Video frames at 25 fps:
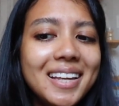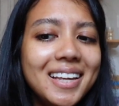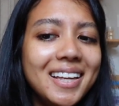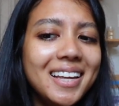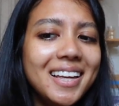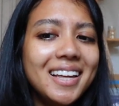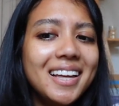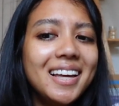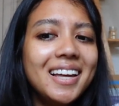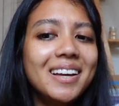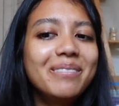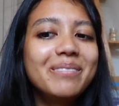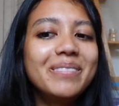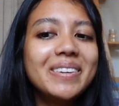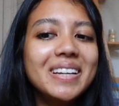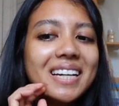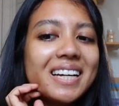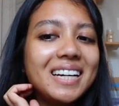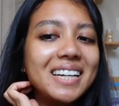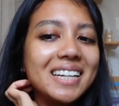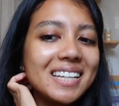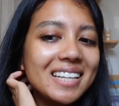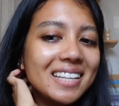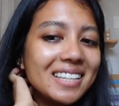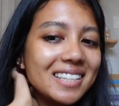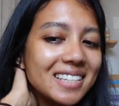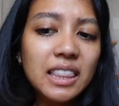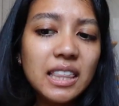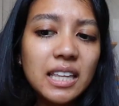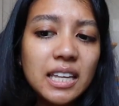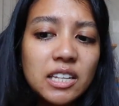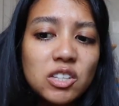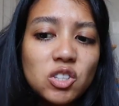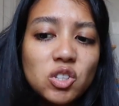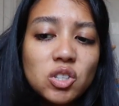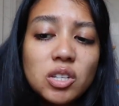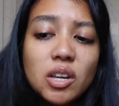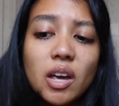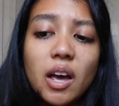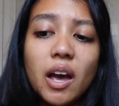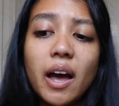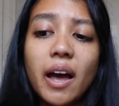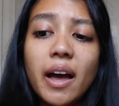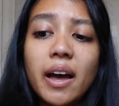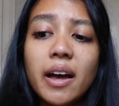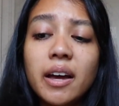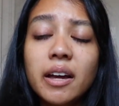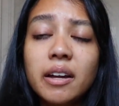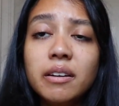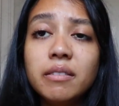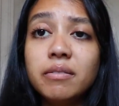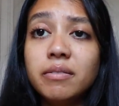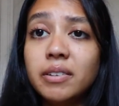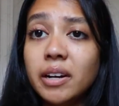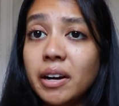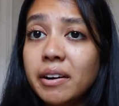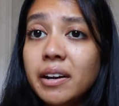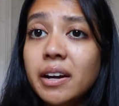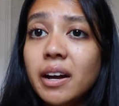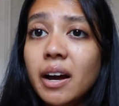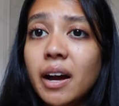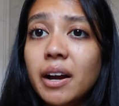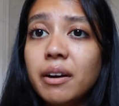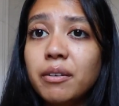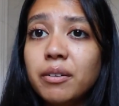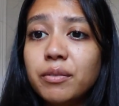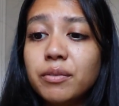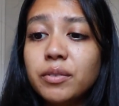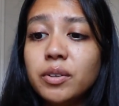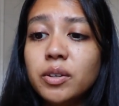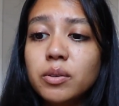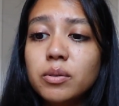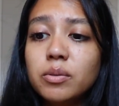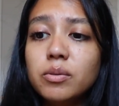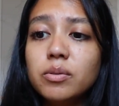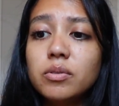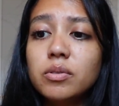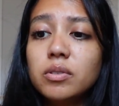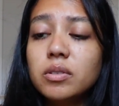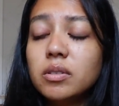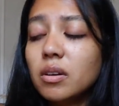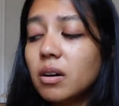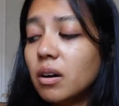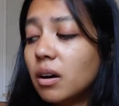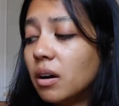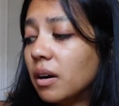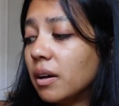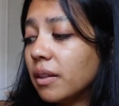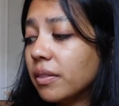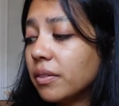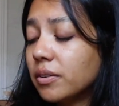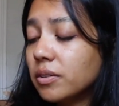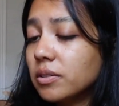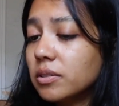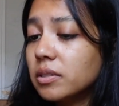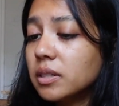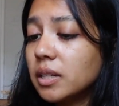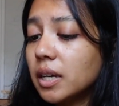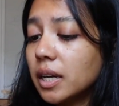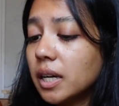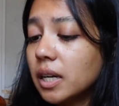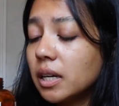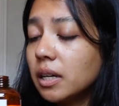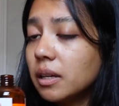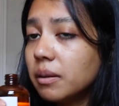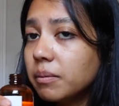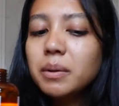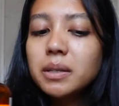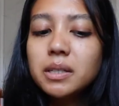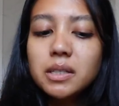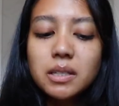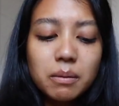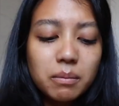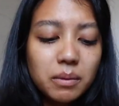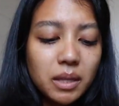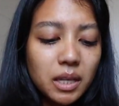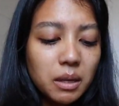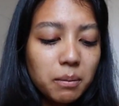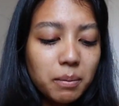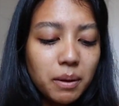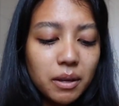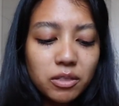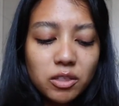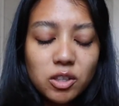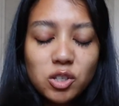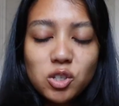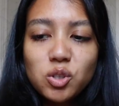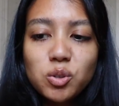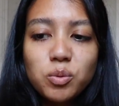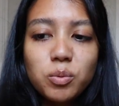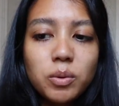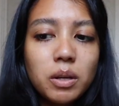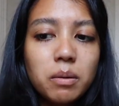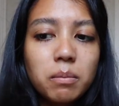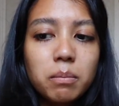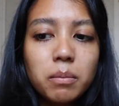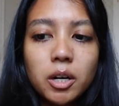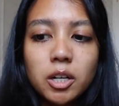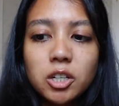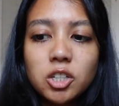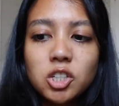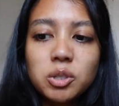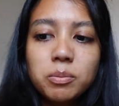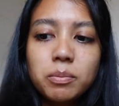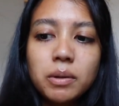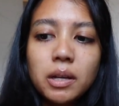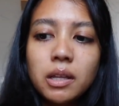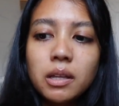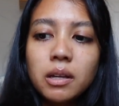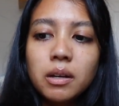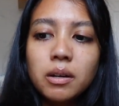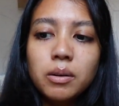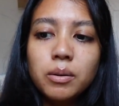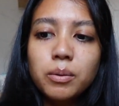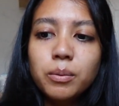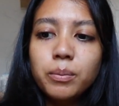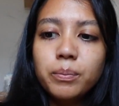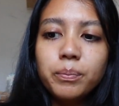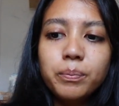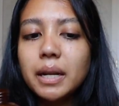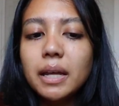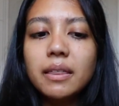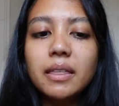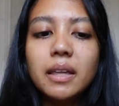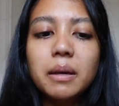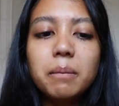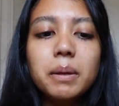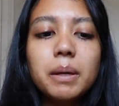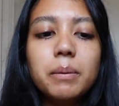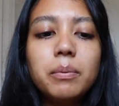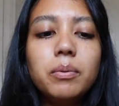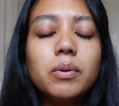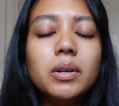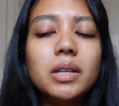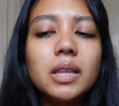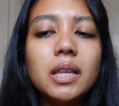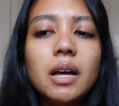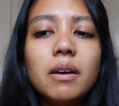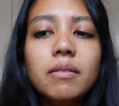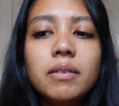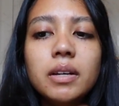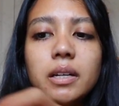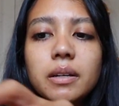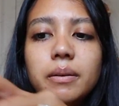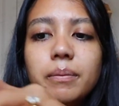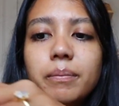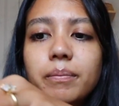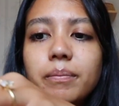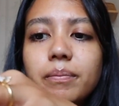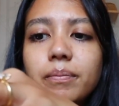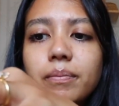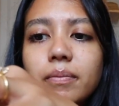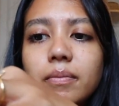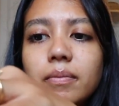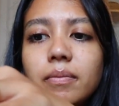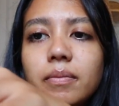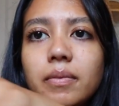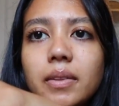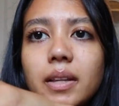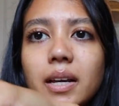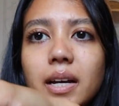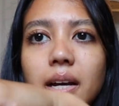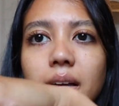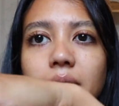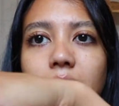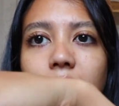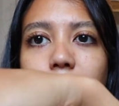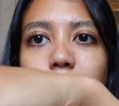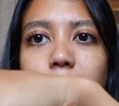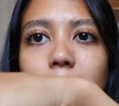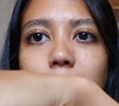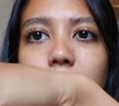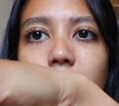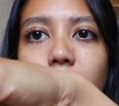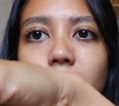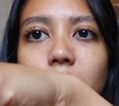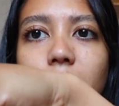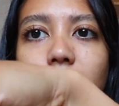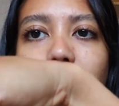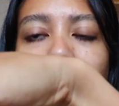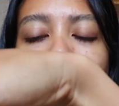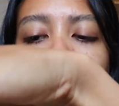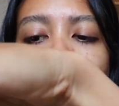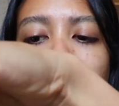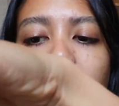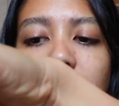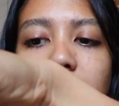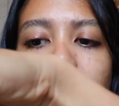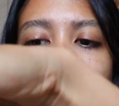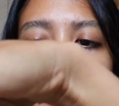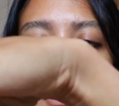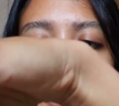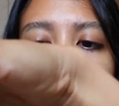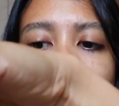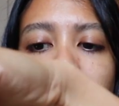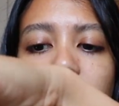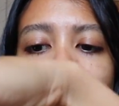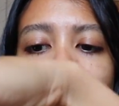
because this had very high reviews on their site, but something about the sweet marshmallow, but I think people would love it. Like, I think people like this kind of